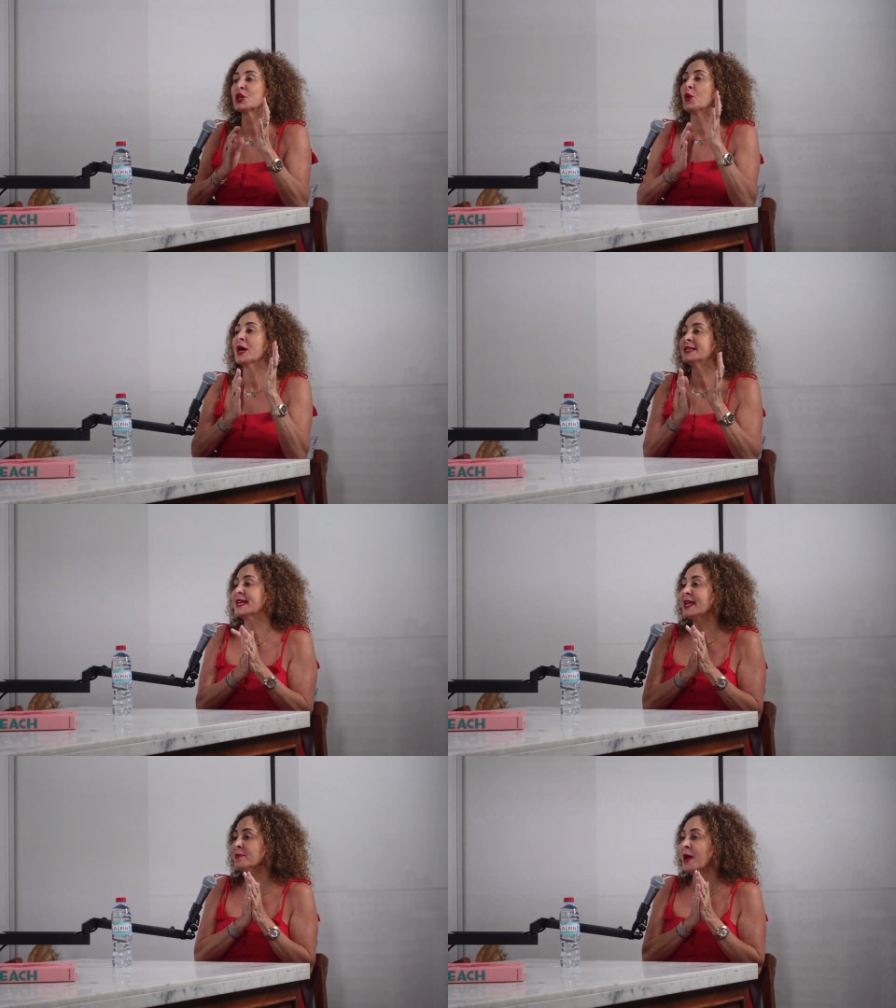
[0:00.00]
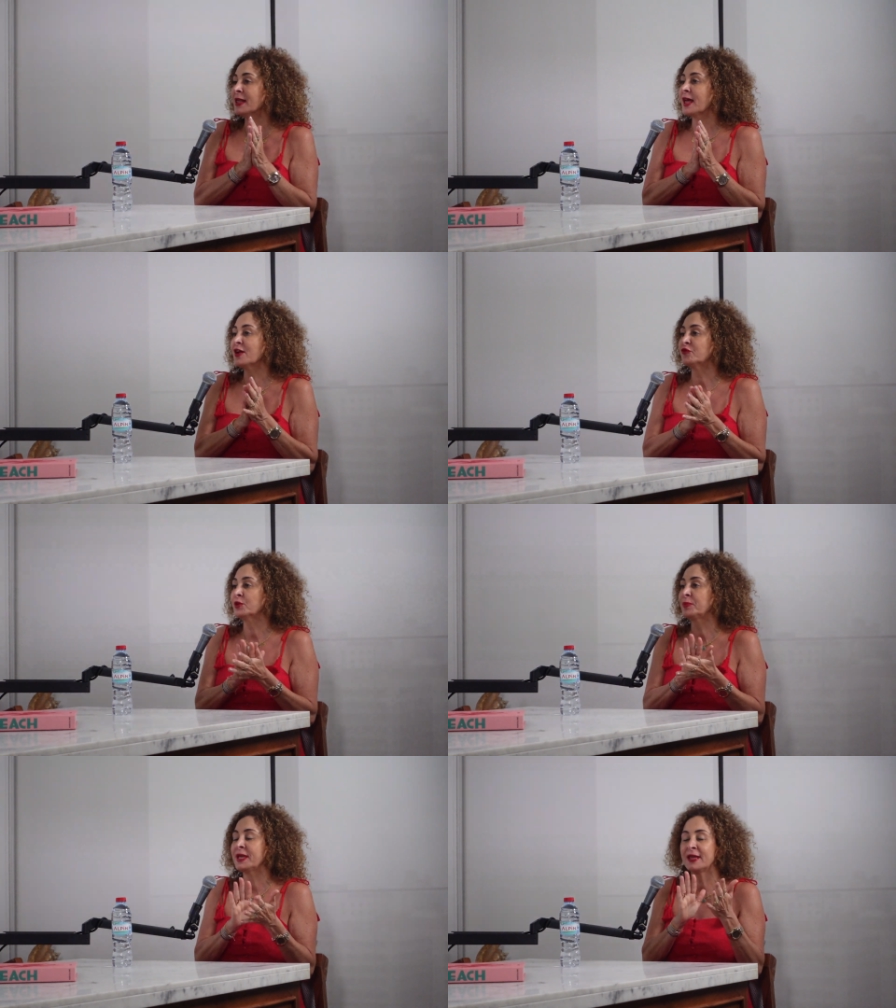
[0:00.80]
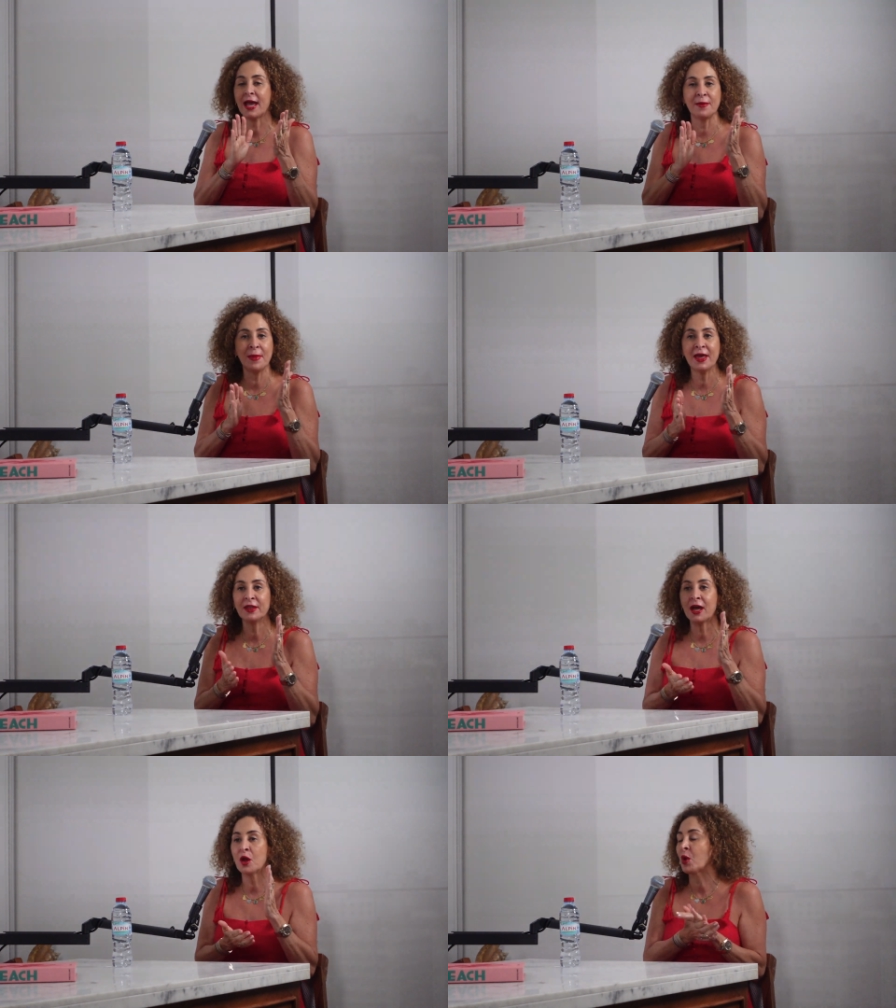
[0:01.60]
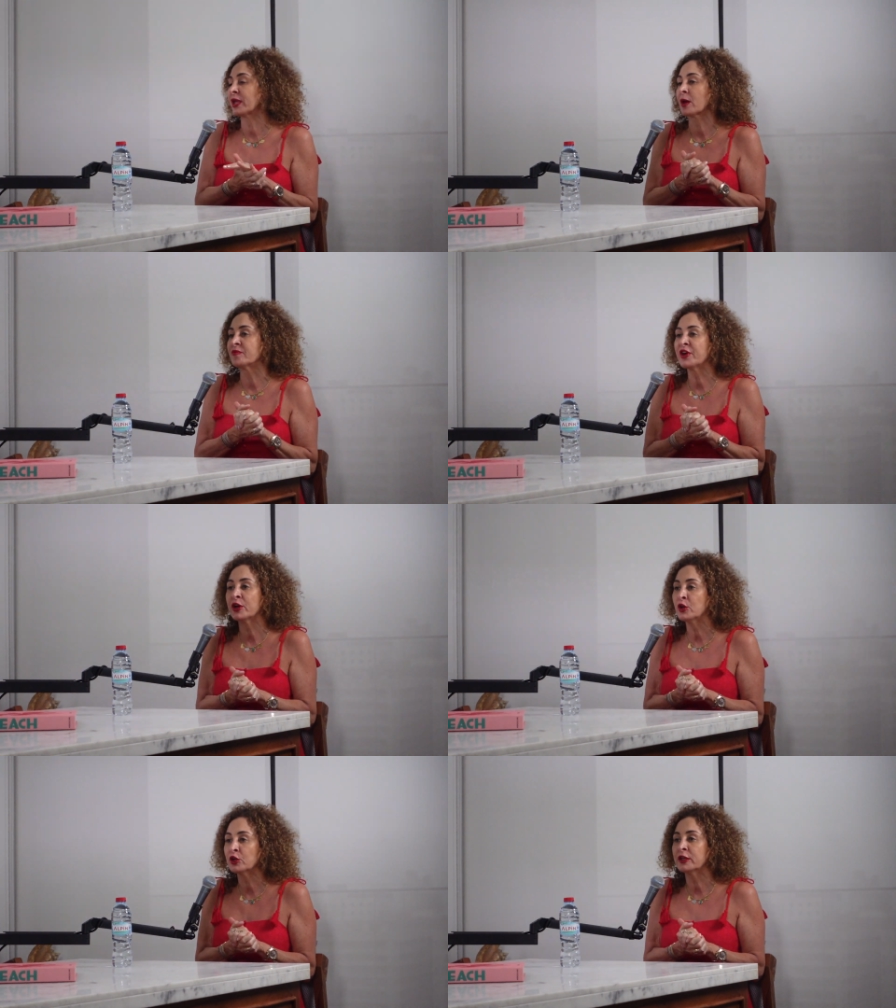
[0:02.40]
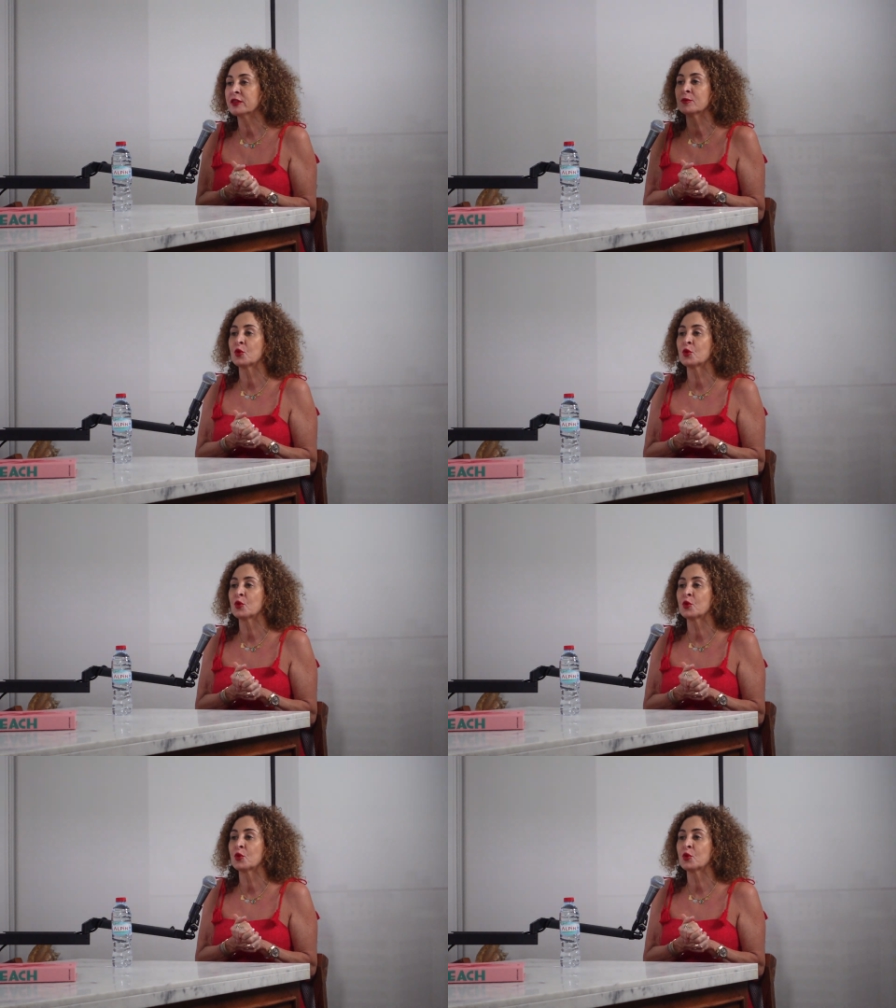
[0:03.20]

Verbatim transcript: So a day in my life would be Ahmad and I wake up very early in the